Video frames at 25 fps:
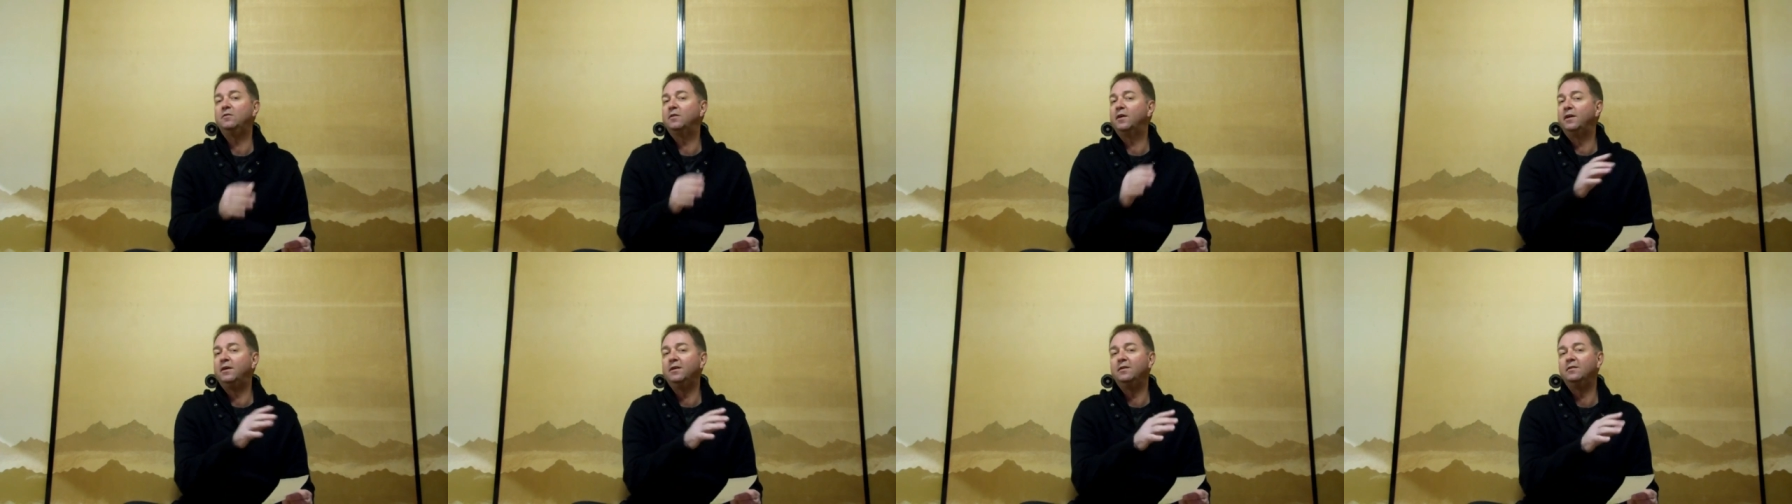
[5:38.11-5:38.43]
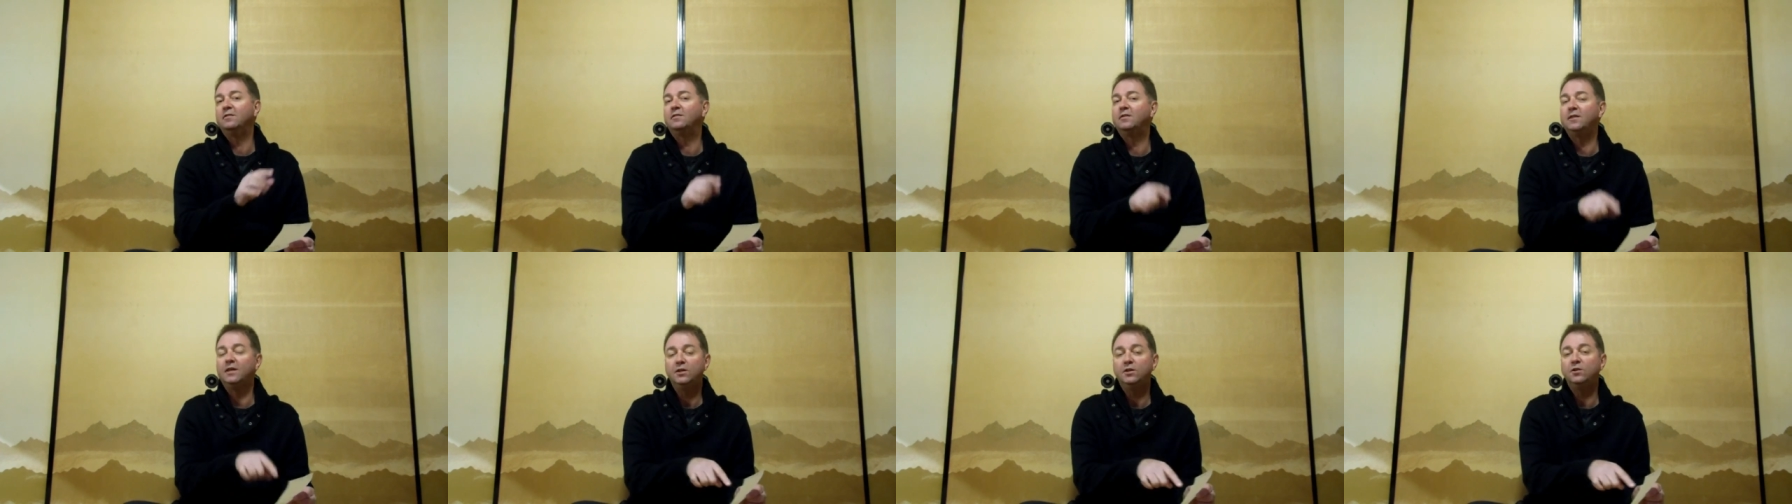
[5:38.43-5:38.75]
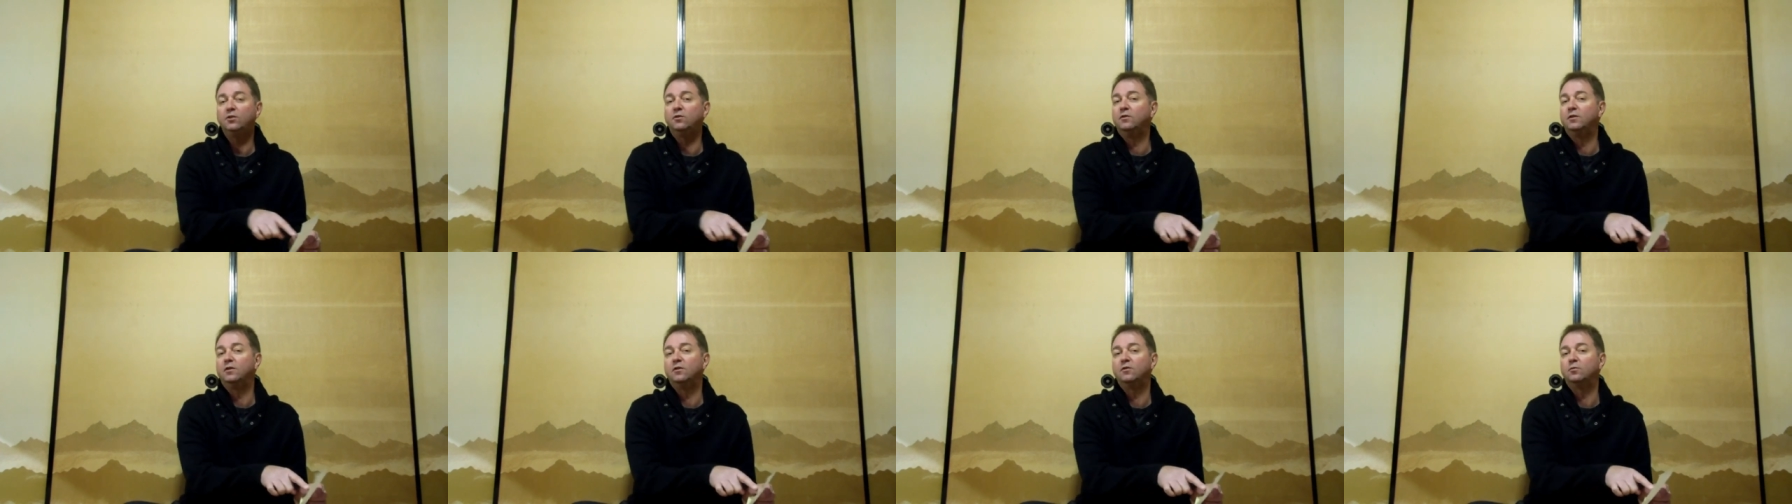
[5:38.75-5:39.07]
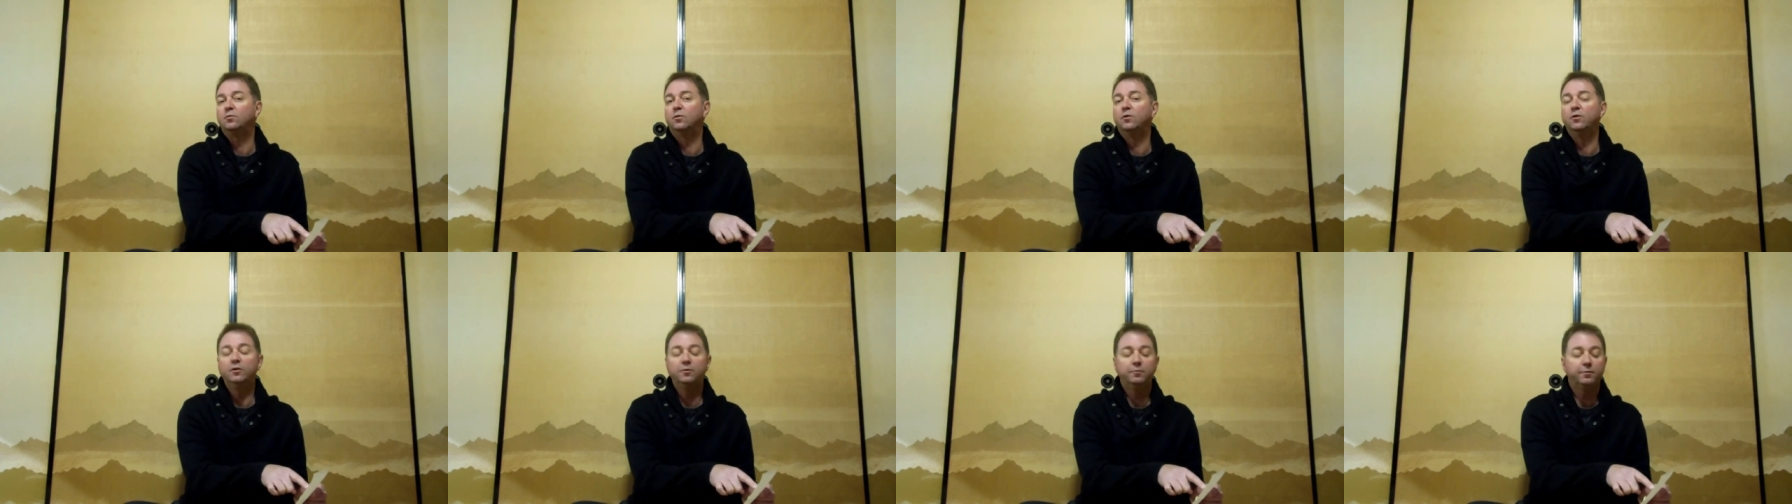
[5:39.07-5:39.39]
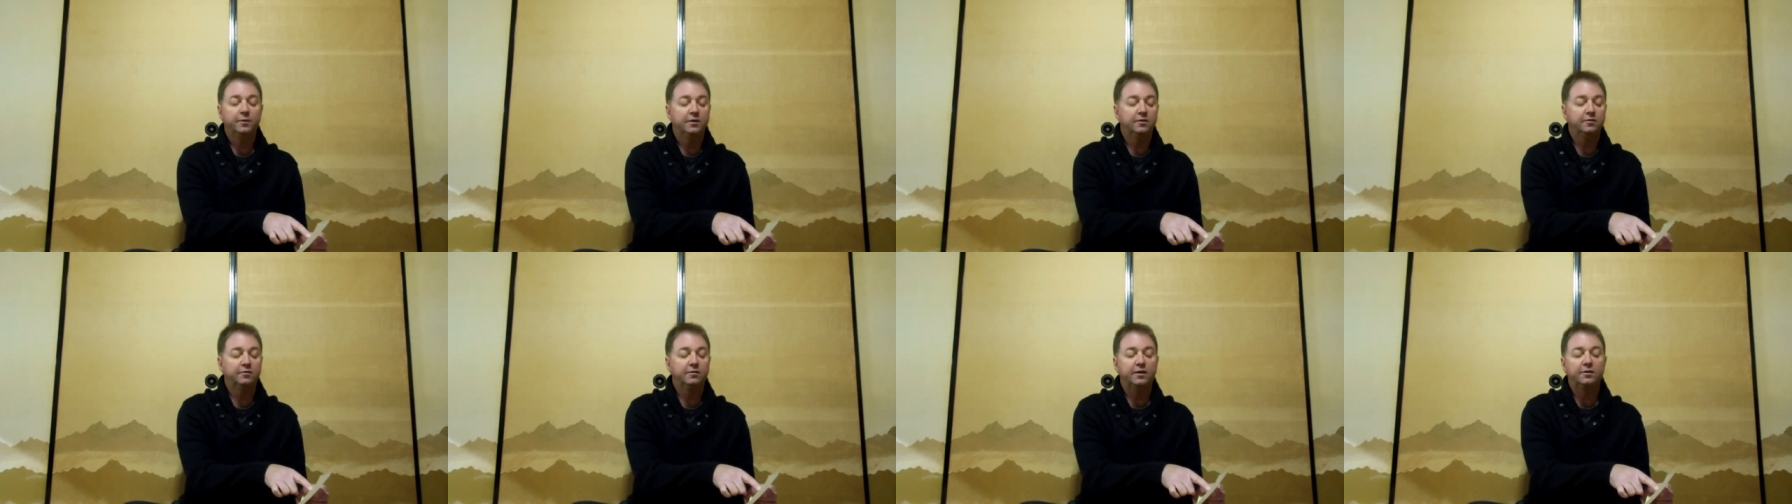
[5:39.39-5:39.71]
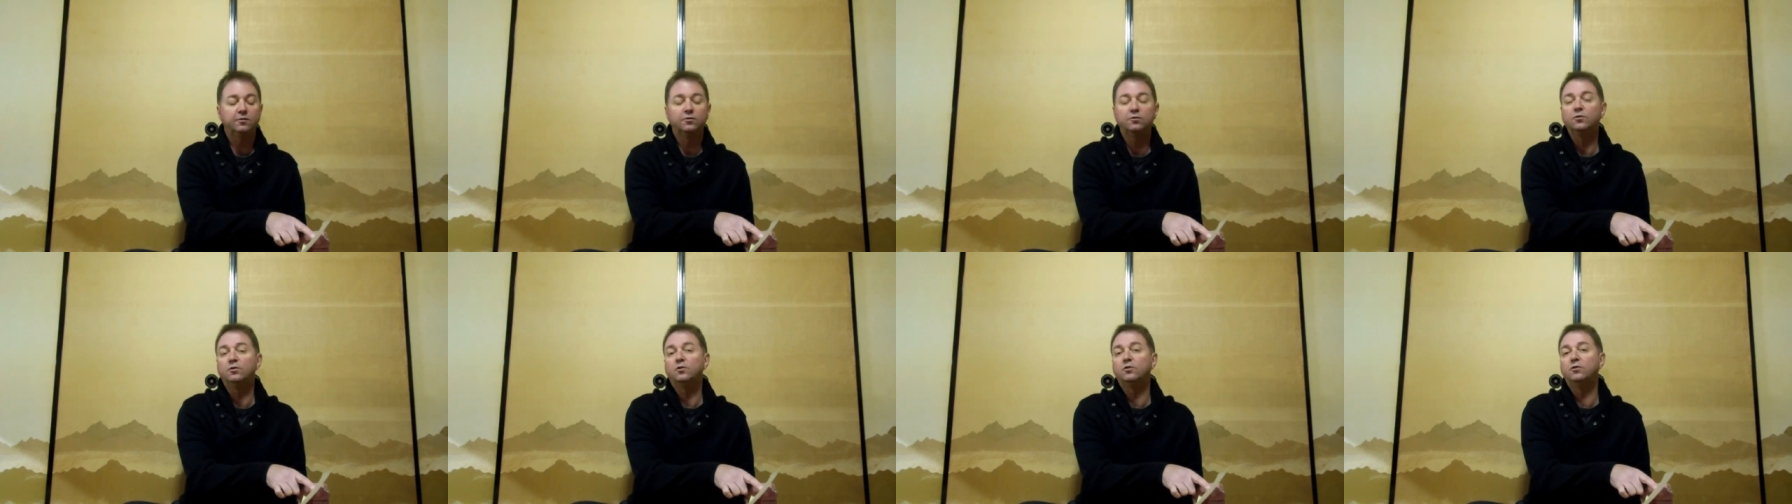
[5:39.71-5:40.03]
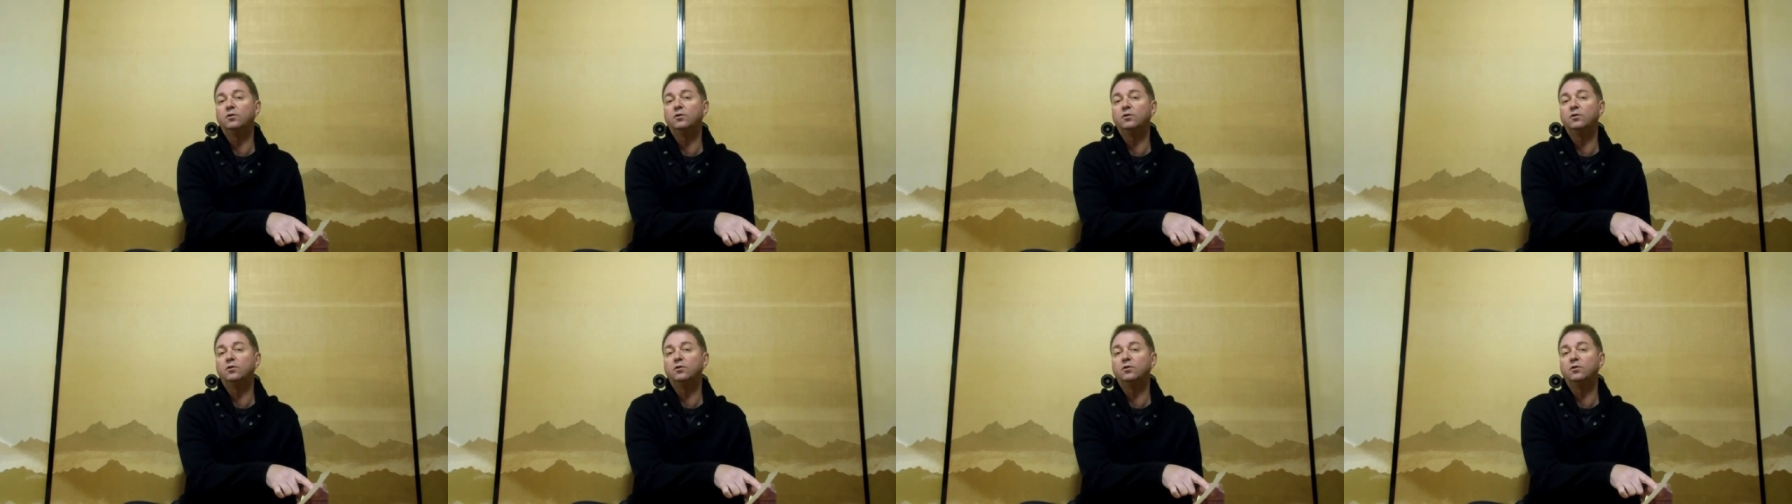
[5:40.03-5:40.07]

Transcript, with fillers: they didn't teach you this word because they taught